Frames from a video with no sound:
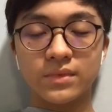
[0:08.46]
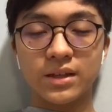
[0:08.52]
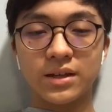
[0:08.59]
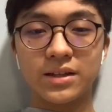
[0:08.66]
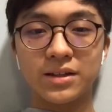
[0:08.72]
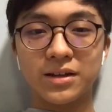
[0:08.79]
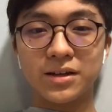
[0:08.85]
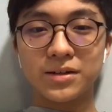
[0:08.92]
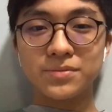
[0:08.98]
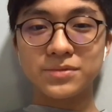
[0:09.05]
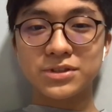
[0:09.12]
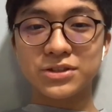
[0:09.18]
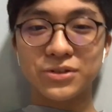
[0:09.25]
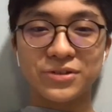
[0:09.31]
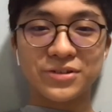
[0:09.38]
And I'm
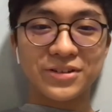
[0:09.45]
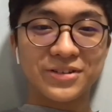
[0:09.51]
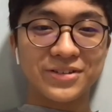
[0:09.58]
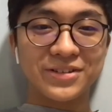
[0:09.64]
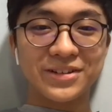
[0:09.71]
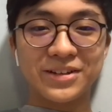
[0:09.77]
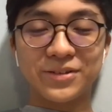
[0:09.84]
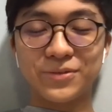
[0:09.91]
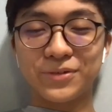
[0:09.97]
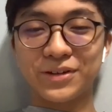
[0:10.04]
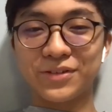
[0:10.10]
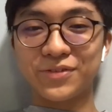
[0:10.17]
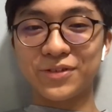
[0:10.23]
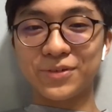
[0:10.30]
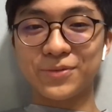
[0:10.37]
Joe, and we're
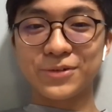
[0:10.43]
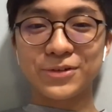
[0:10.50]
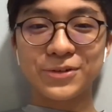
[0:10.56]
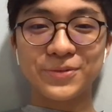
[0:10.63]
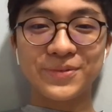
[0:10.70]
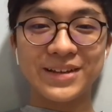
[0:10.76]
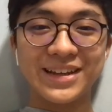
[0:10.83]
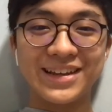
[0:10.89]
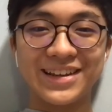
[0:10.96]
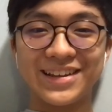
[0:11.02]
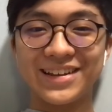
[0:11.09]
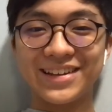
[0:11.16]
from Group A.